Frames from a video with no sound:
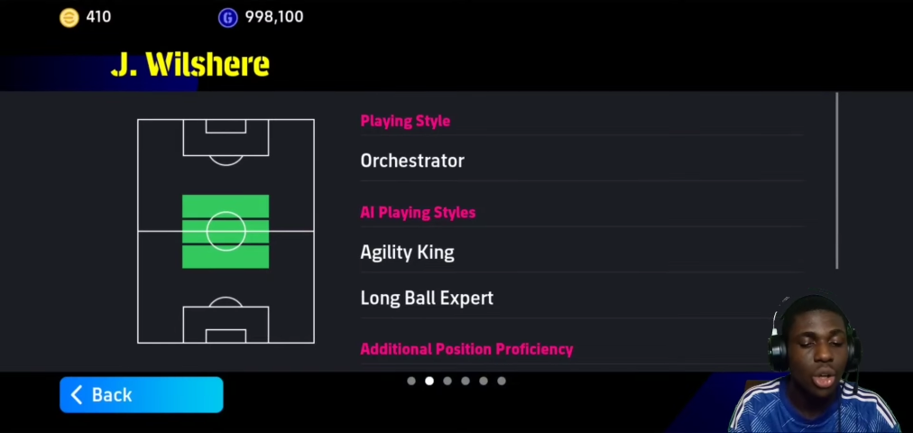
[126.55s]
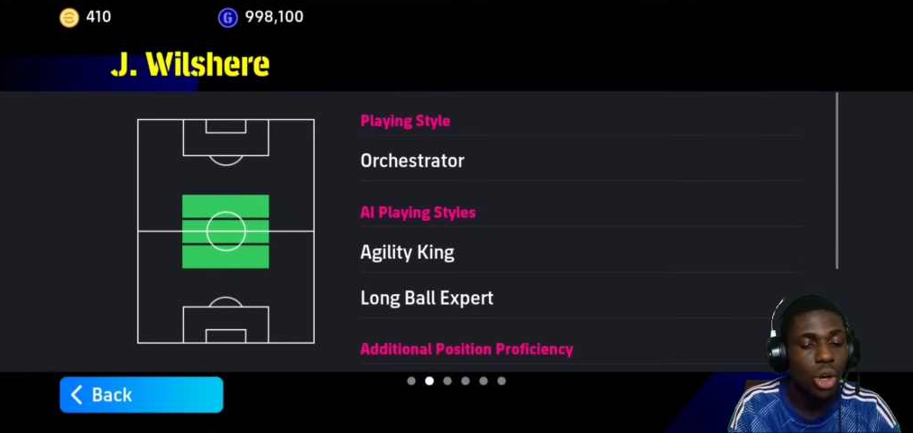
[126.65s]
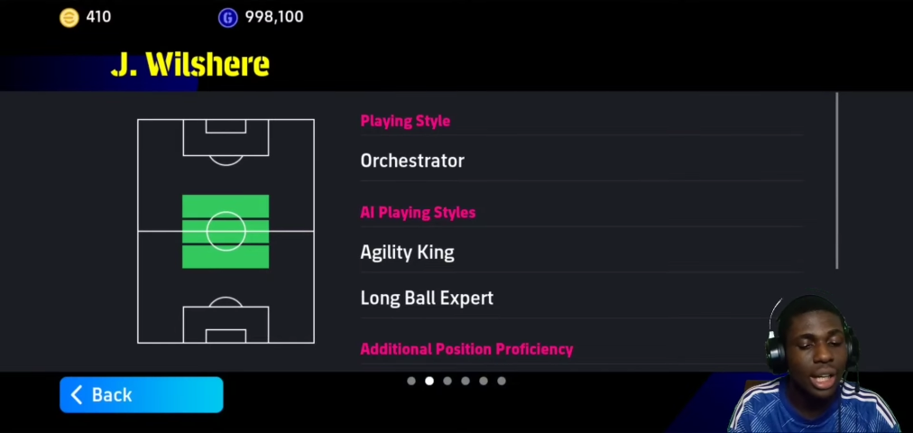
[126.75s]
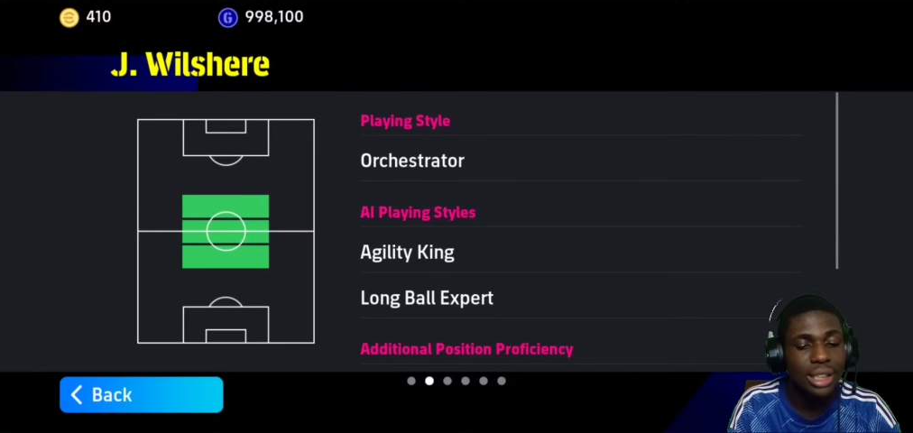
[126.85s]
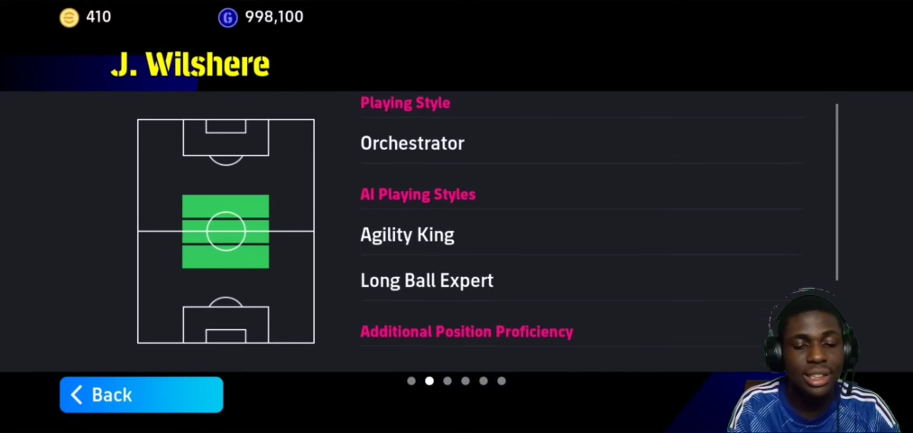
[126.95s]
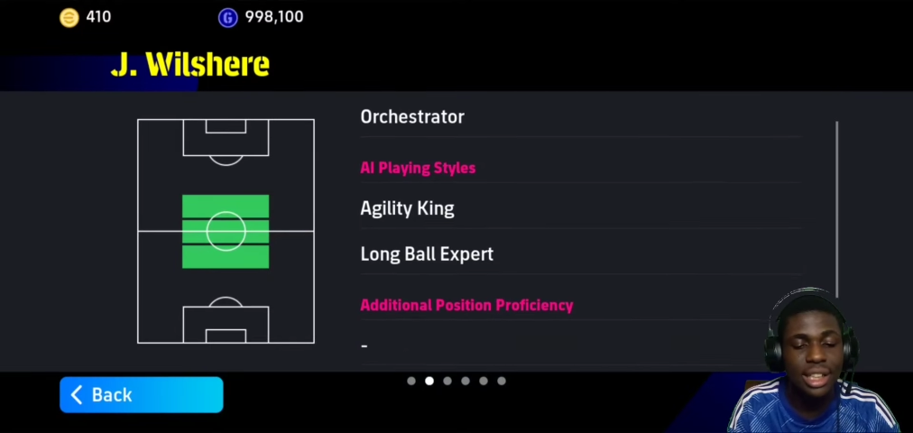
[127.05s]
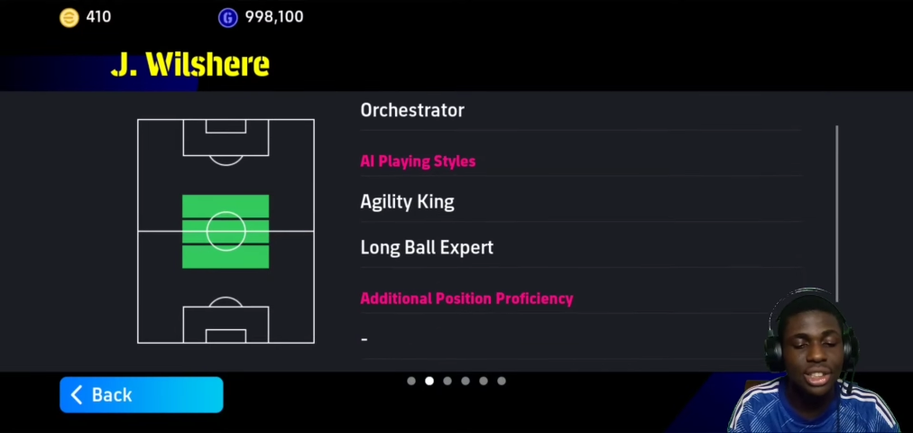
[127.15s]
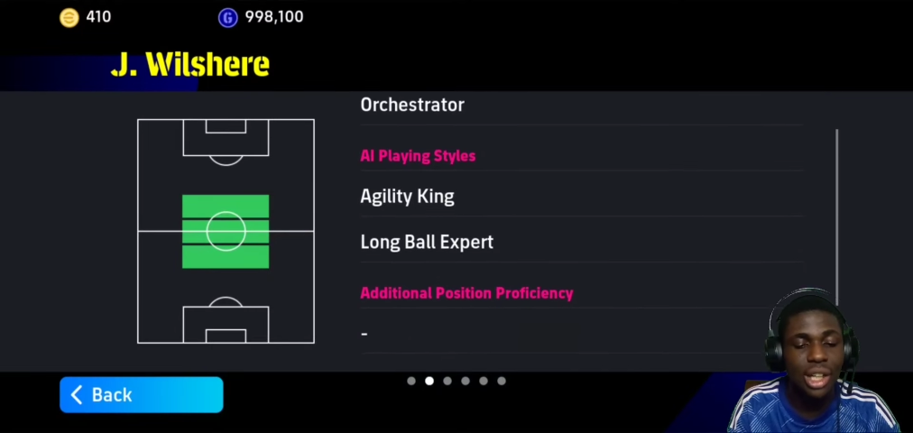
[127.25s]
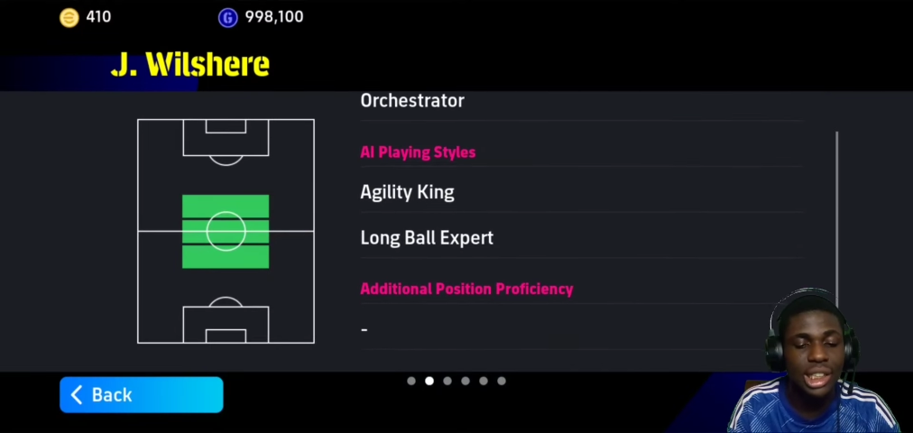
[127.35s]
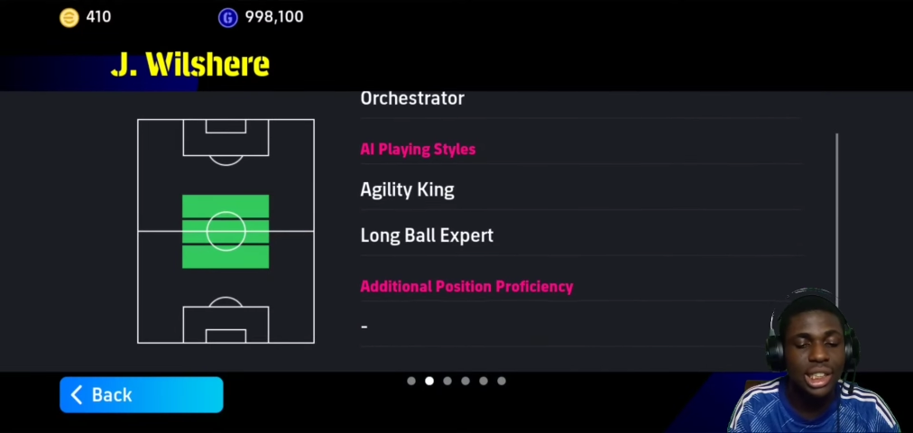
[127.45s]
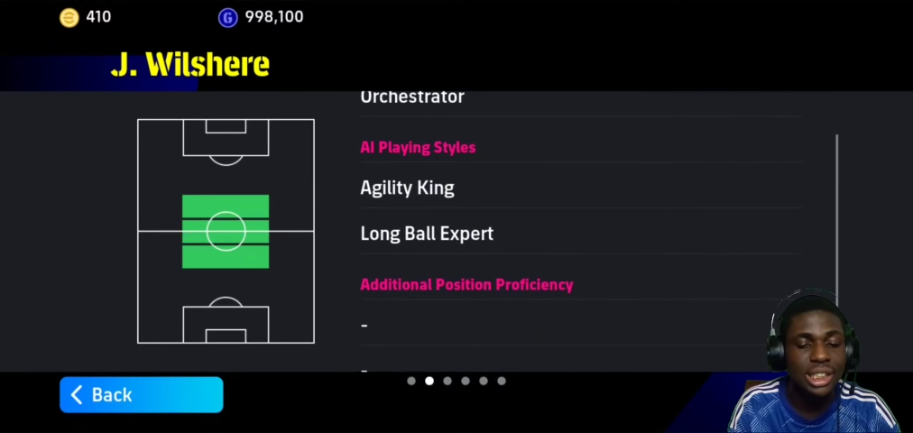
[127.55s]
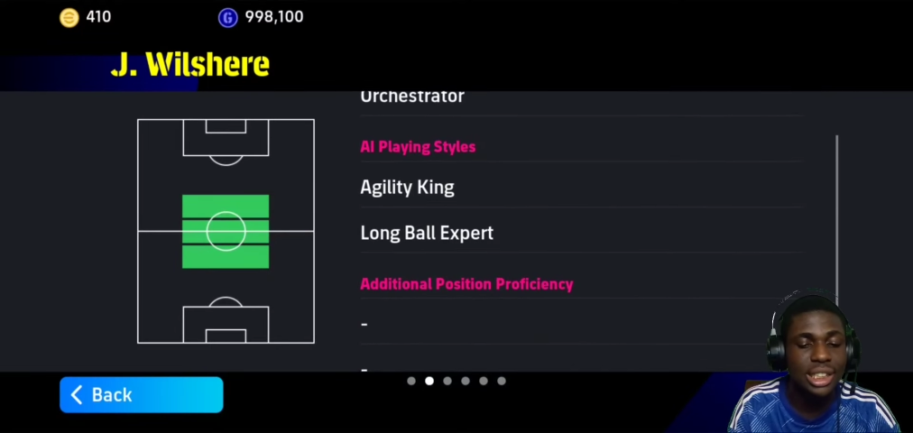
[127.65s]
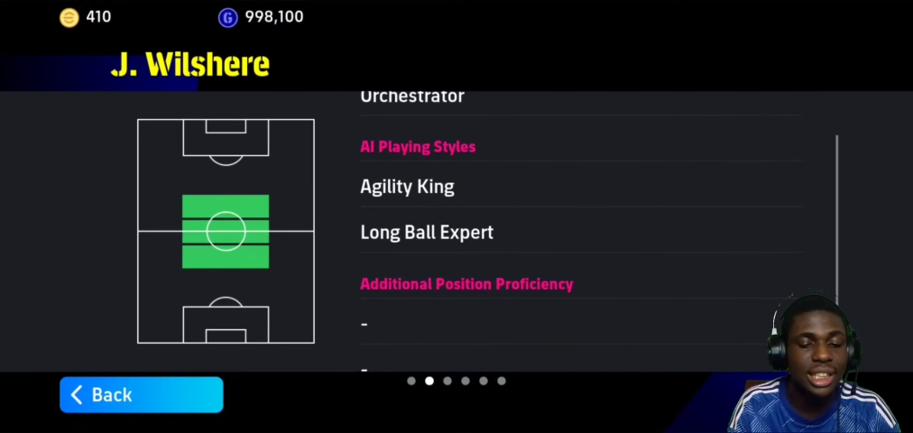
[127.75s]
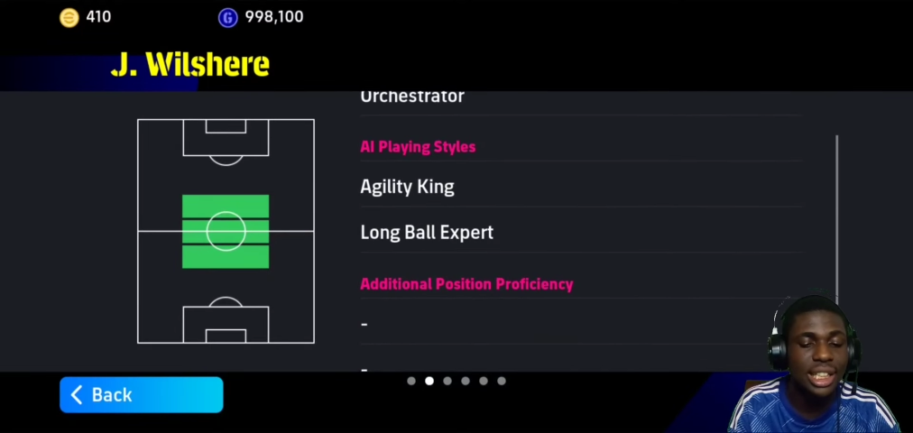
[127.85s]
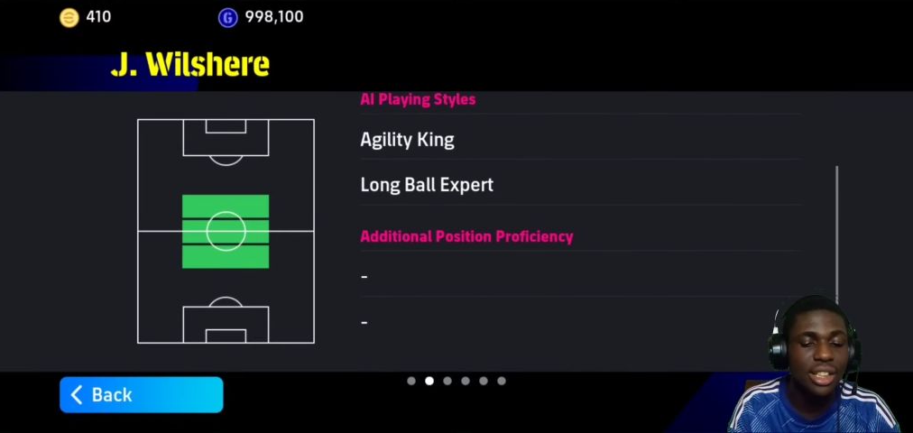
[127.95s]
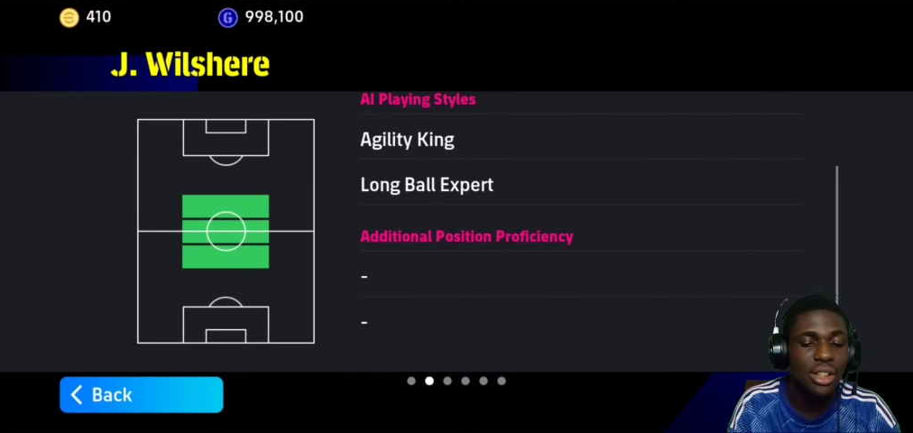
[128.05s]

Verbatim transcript: Orchestrator, agility, king,